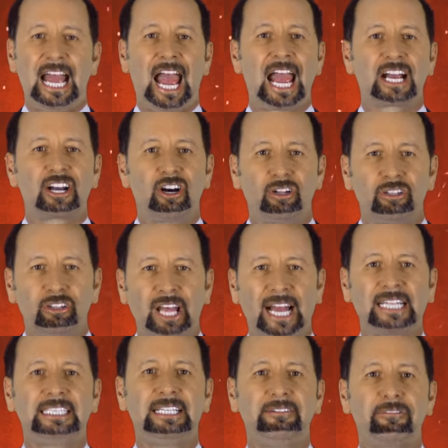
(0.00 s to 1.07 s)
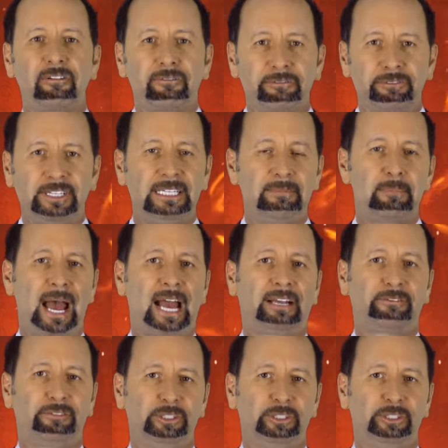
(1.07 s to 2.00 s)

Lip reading: and collective feedback